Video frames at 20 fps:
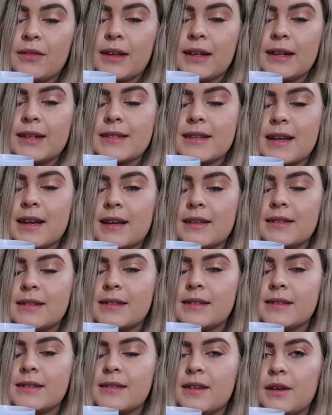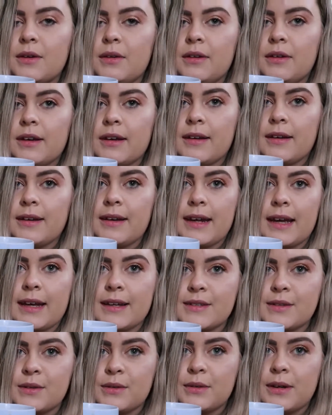And it tastes so good
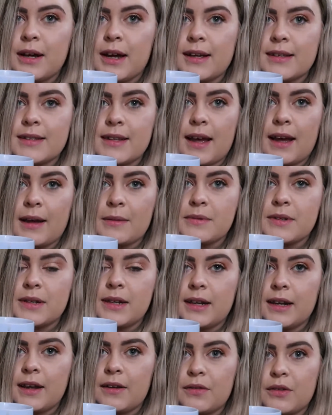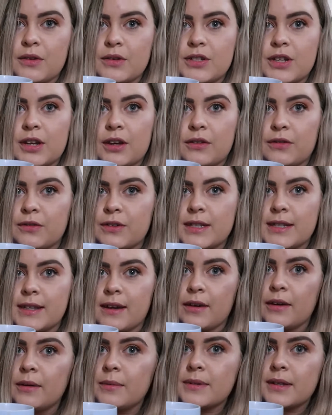as always. I absolutely love those sugar-free
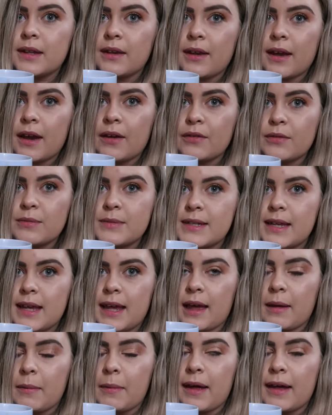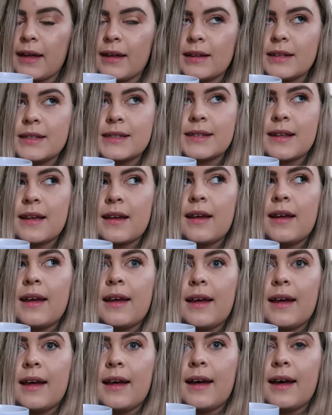syrups that you get from TK Maxx.
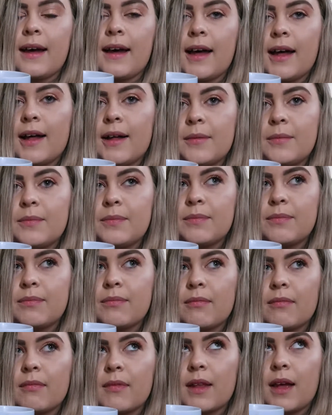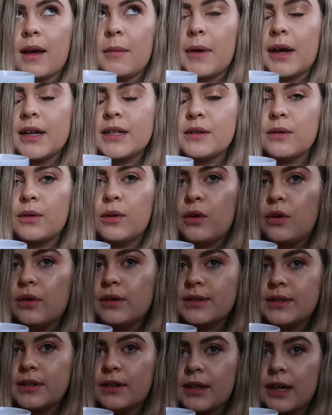I might do a
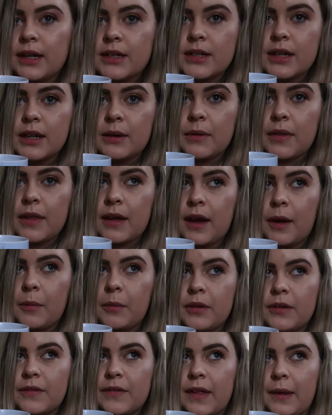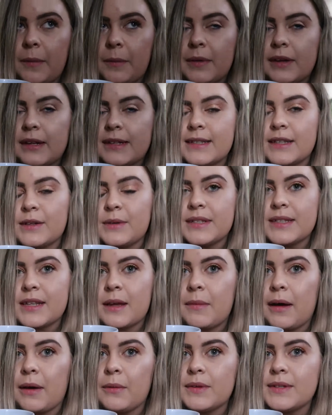haul soon actually with a couple of them because they always
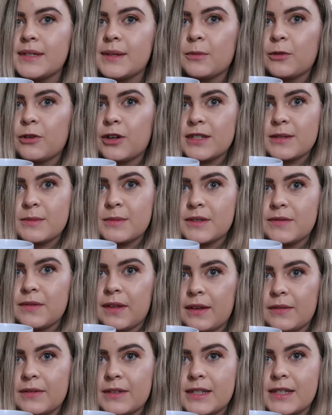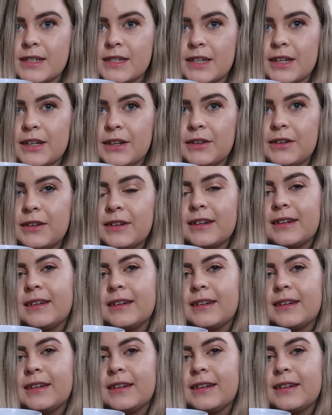come out with some Christmas flavours too.